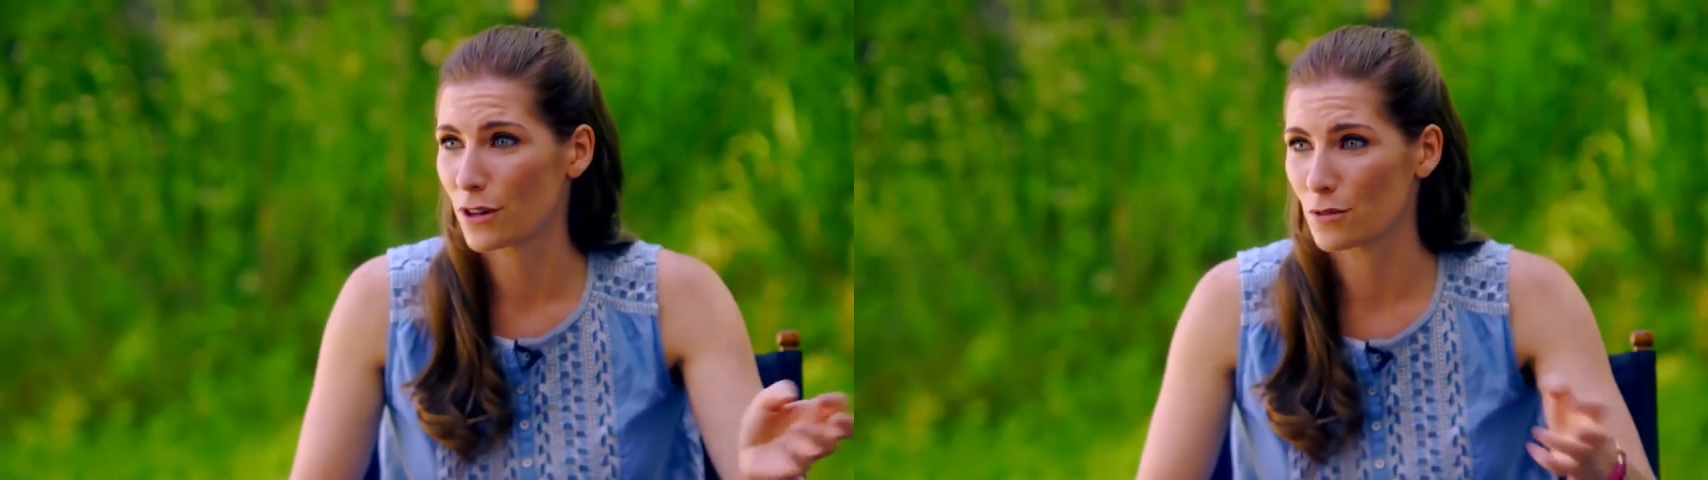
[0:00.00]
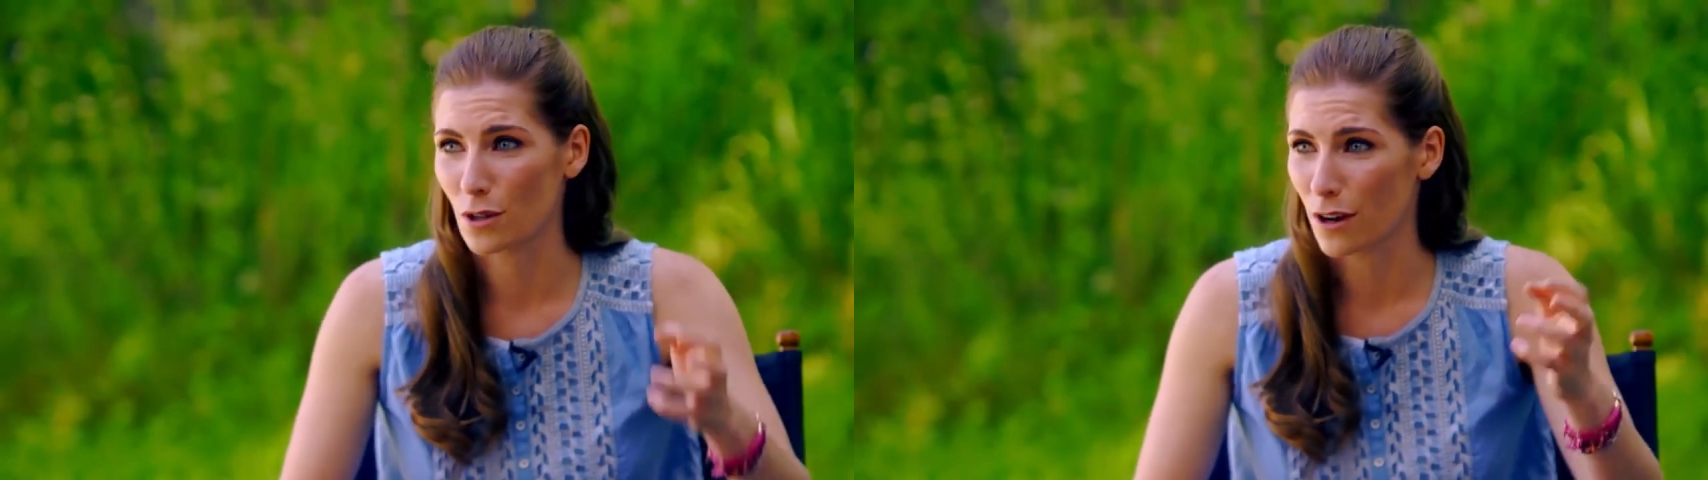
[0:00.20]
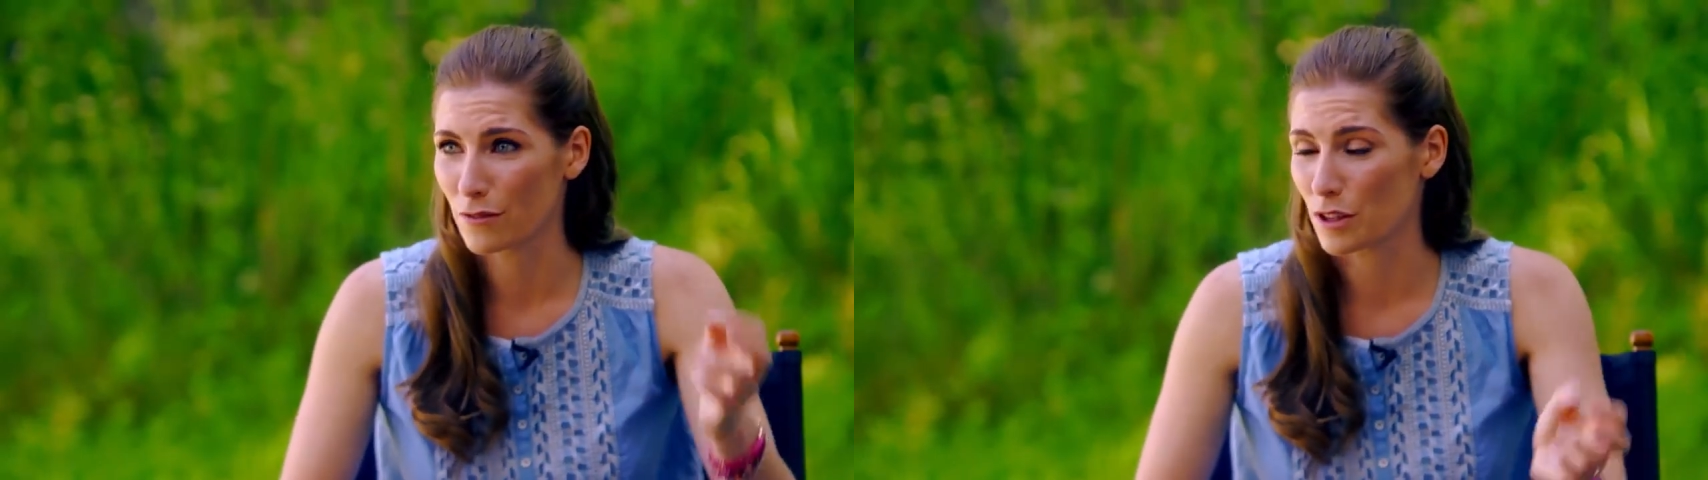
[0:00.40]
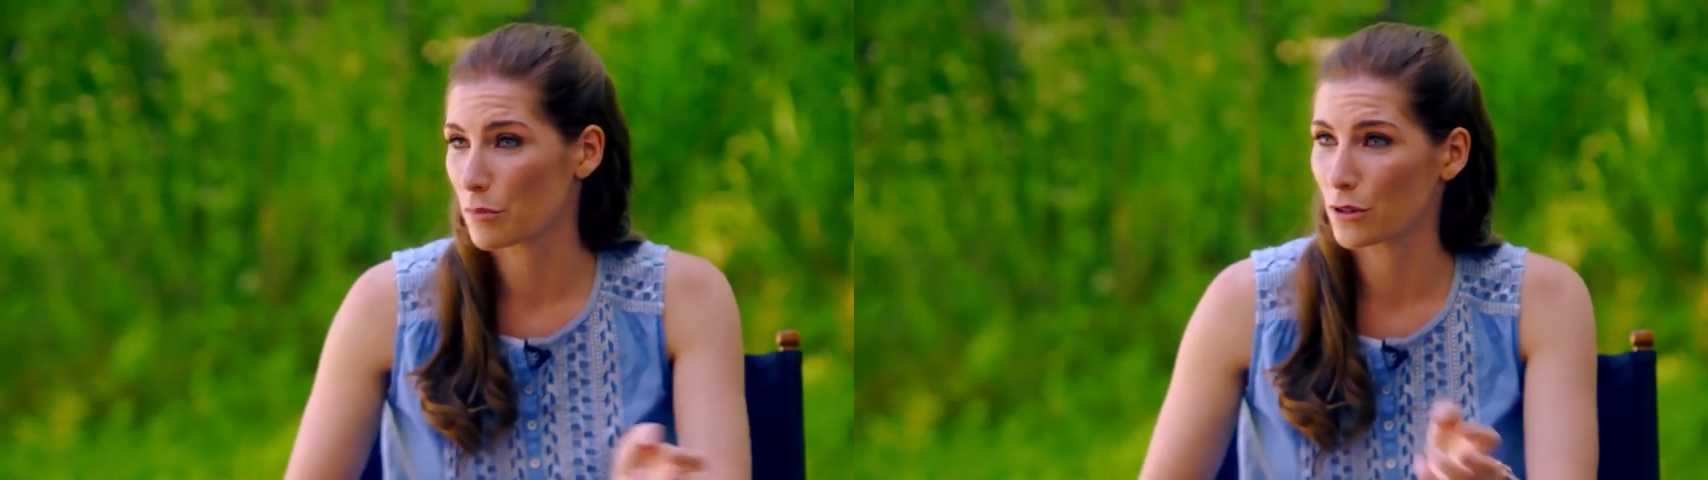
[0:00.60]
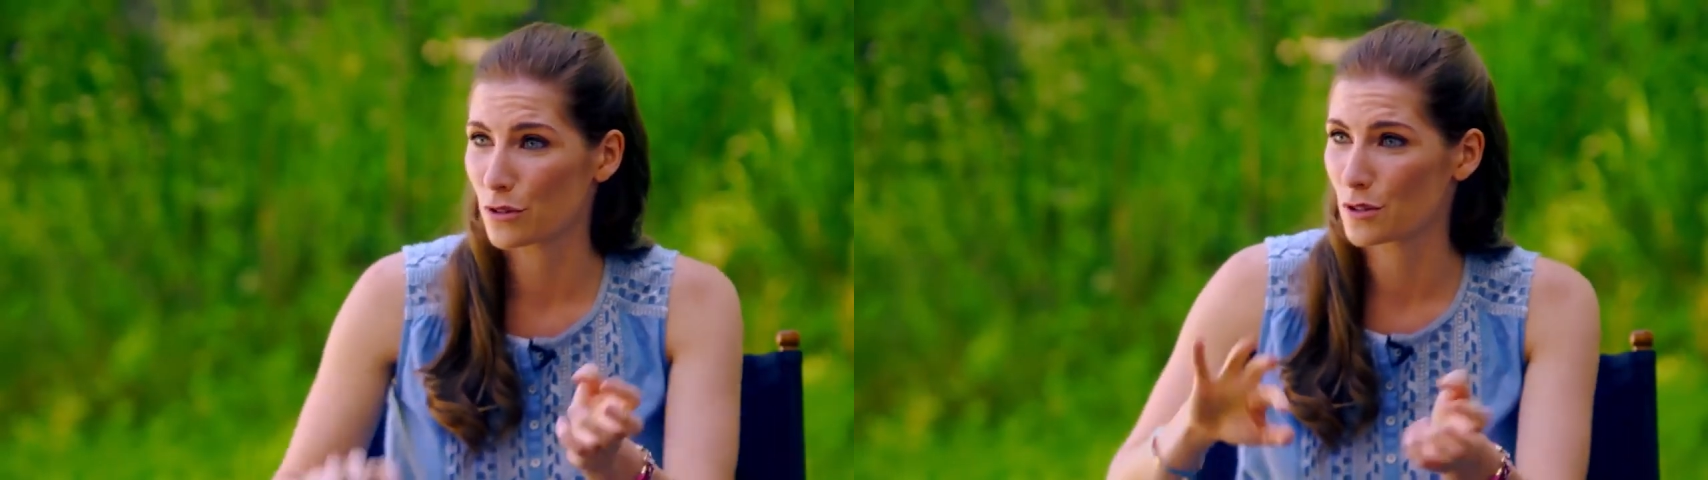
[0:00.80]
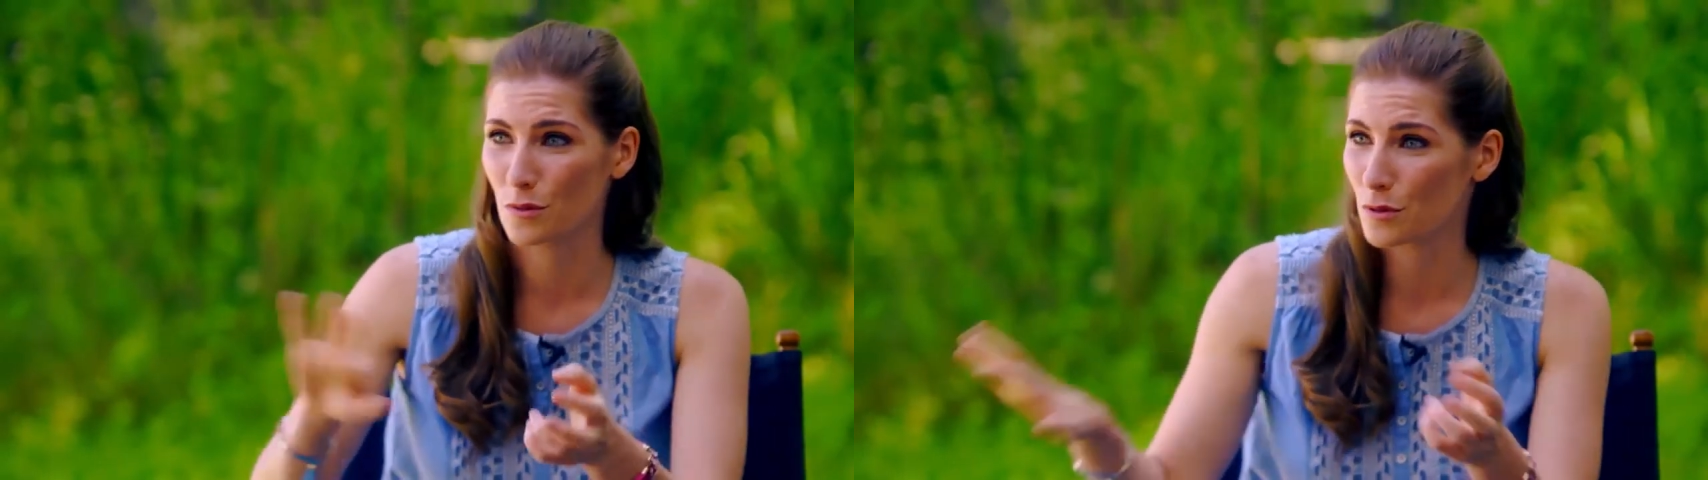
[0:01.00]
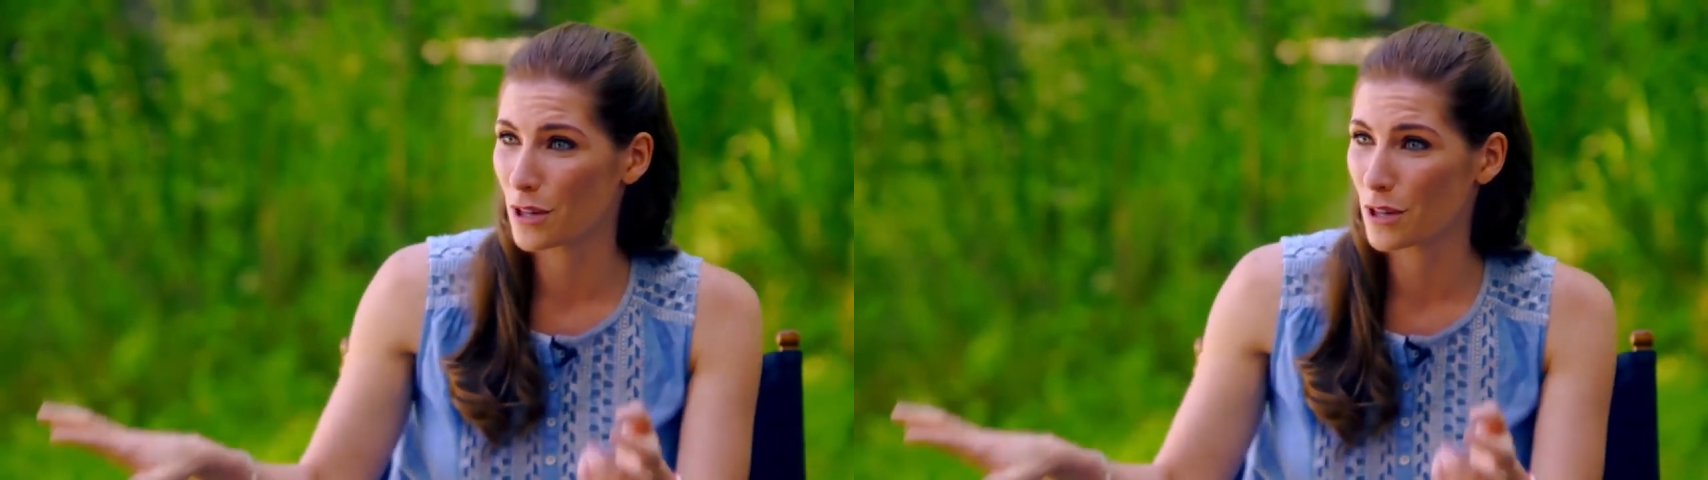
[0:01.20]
goes off and the producers will